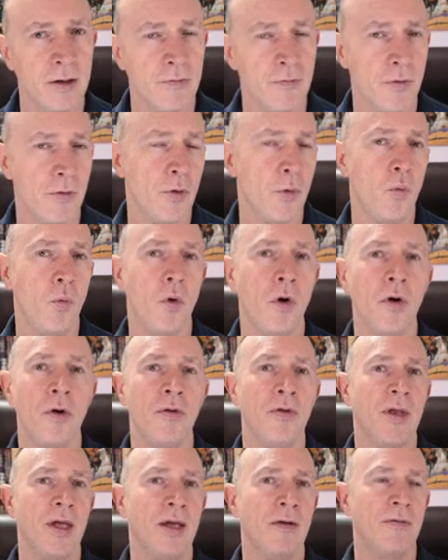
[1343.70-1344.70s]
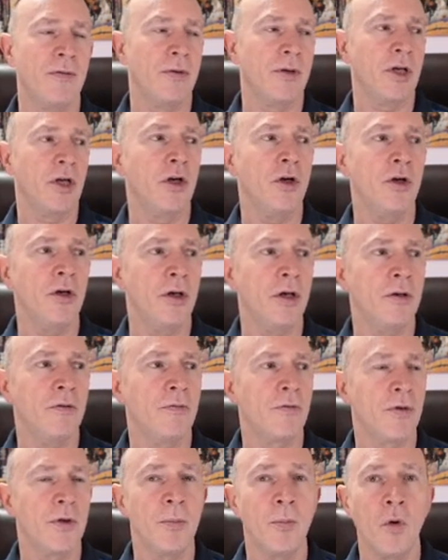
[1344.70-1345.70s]
for the worthy, for the good,
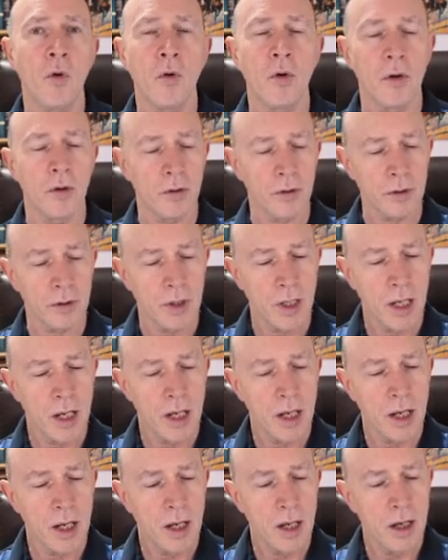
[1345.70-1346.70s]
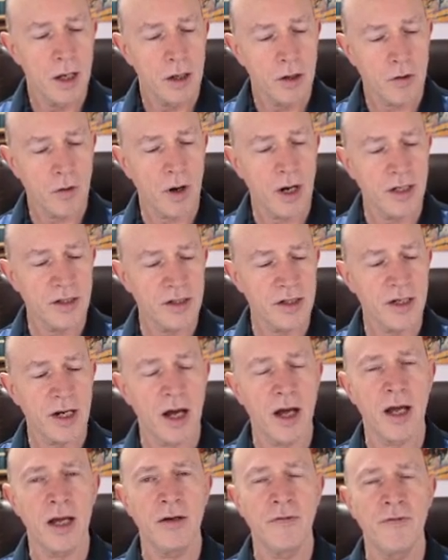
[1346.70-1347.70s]
for the moral. Christ
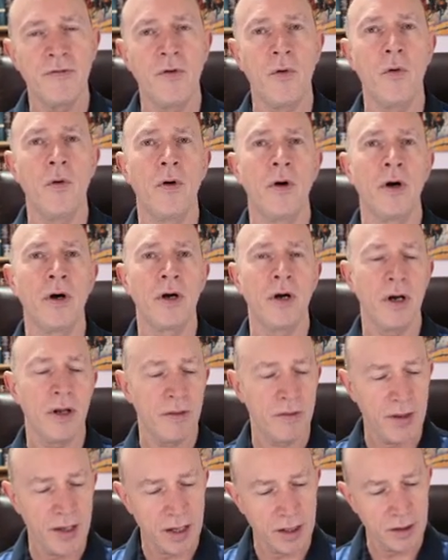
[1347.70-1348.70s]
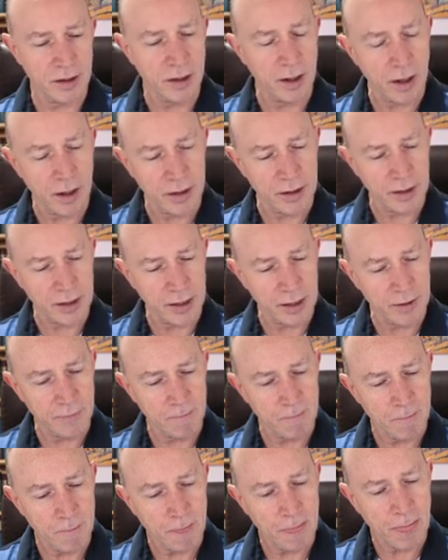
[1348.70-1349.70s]
died for the ungodly.
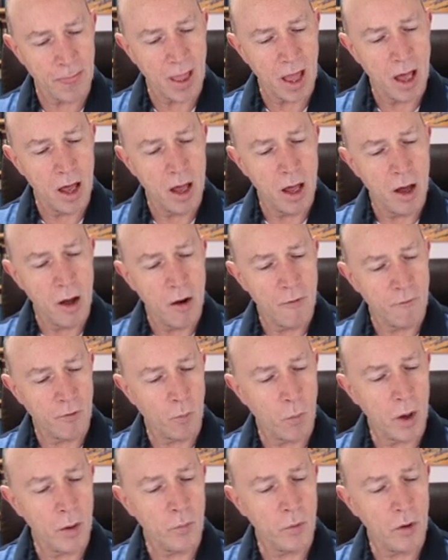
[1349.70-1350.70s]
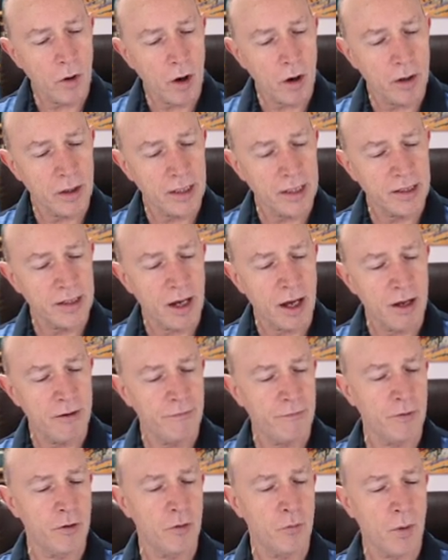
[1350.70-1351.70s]
For one will hardly die
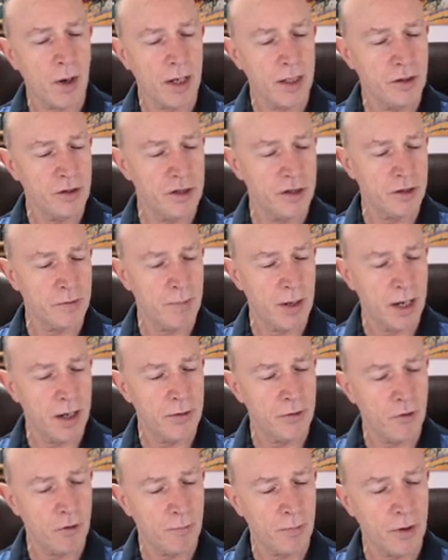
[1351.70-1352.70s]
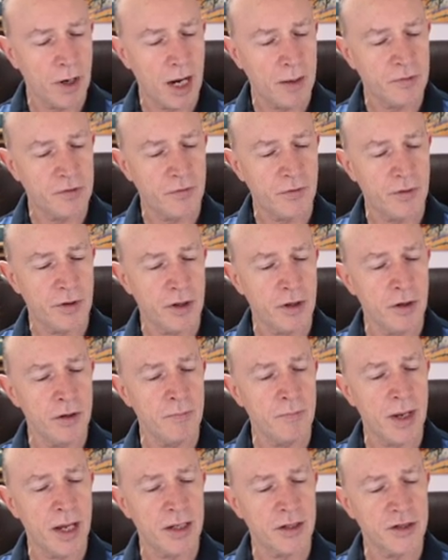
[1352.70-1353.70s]
for a righteous man, though perhaps for the good
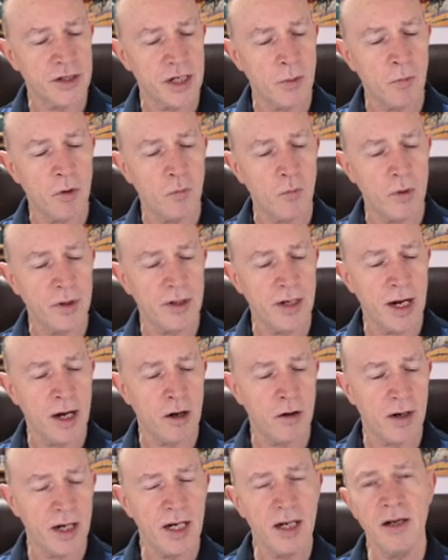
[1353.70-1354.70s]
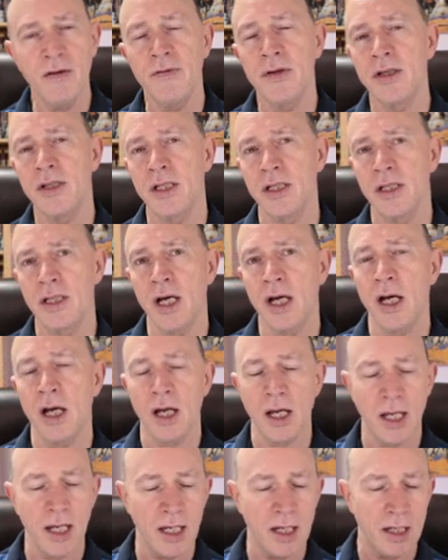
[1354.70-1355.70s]
man someone would dare even to
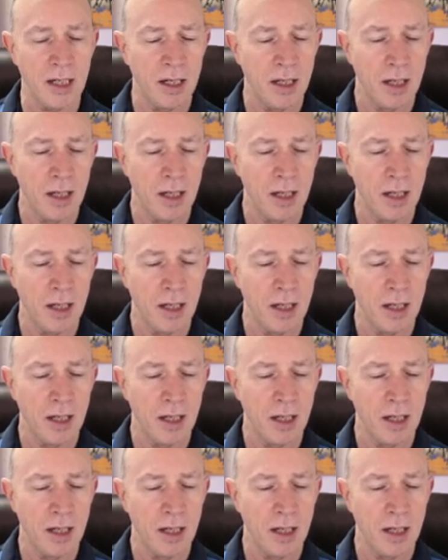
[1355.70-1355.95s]
die.